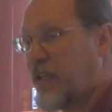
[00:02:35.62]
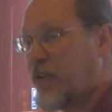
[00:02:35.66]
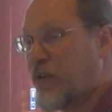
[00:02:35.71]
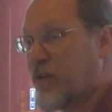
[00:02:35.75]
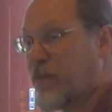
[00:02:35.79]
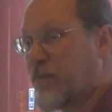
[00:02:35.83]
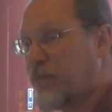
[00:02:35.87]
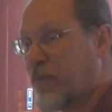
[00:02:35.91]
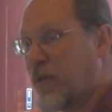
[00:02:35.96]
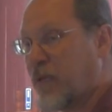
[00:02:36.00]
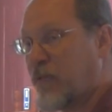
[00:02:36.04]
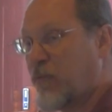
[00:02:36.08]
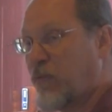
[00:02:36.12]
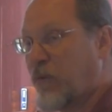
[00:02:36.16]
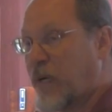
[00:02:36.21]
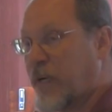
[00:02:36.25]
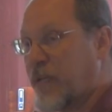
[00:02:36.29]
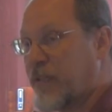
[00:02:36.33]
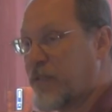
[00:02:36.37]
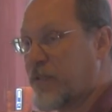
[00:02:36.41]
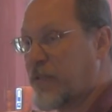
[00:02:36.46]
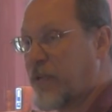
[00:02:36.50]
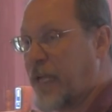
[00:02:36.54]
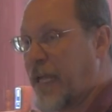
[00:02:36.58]
your
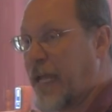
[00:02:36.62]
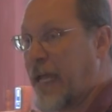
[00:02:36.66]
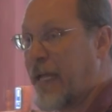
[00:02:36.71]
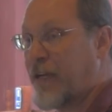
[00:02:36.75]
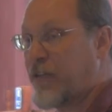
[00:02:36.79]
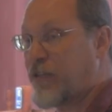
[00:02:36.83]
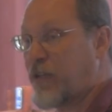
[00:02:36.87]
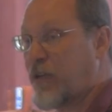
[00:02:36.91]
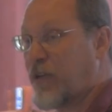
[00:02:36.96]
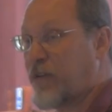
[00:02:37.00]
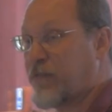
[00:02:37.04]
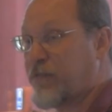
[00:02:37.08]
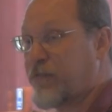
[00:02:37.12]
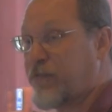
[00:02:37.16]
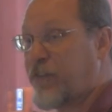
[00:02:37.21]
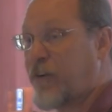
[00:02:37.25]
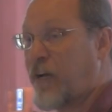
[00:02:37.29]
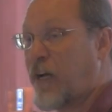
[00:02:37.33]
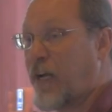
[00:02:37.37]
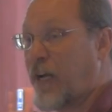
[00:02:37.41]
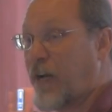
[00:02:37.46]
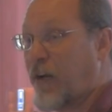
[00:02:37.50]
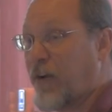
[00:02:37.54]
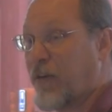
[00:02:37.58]
Budweiser catch on
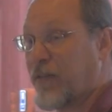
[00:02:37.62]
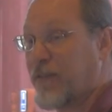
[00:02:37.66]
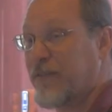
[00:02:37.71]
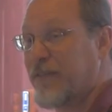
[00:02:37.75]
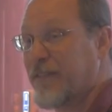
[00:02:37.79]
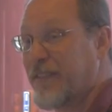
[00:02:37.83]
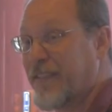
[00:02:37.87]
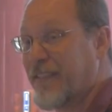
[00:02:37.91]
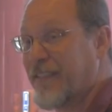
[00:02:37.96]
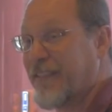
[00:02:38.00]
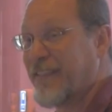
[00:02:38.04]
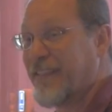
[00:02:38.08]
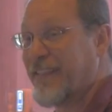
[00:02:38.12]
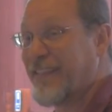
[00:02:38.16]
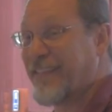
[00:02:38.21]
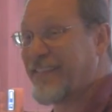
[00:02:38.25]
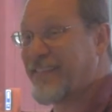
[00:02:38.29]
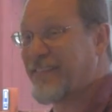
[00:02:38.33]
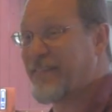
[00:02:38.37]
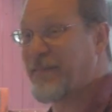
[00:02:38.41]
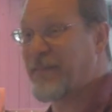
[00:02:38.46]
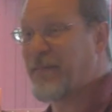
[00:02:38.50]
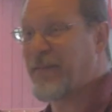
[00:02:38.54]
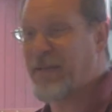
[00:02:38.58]
fire.
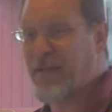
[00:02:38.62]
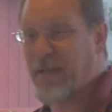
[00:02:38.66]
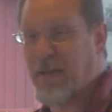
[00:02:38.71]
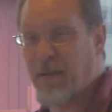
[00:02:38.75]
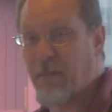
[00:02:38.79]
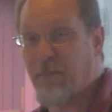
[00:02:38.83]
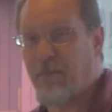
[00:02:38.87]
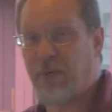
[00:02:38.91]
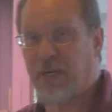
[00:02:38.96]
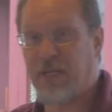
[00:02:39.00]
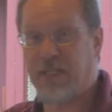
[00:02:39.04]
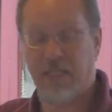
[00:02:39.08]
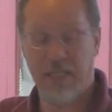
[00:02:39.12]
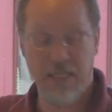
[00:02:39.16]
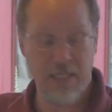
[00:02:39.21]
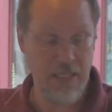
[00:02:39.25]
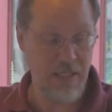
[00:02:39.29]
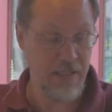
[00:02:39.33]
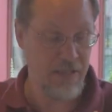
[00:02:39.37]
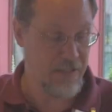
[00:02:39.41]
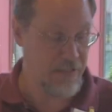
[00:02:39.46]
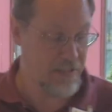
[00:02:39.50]
But in the